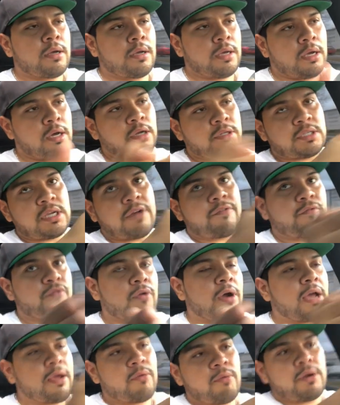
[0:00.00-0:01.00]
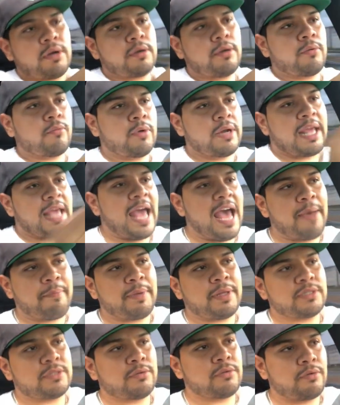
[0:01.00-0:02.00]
it cuts off right when it happens.